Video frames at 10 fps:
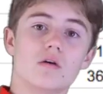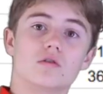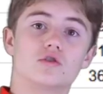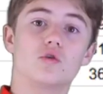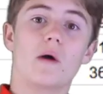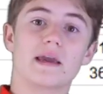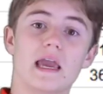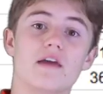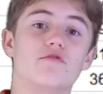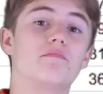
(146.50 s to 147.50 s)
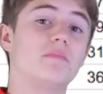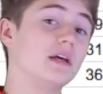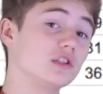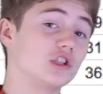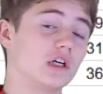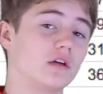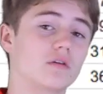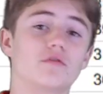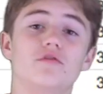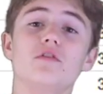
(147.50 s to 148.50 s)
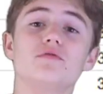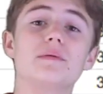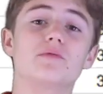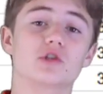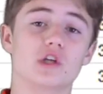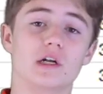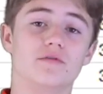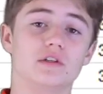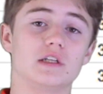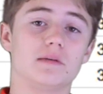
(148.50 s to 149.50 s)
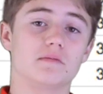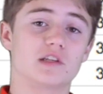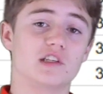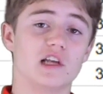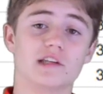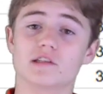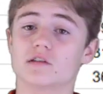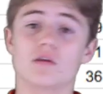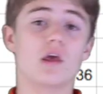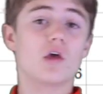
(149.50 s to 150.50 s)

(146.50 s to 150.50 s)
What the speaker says: So I gave pitching 50% of a team's success,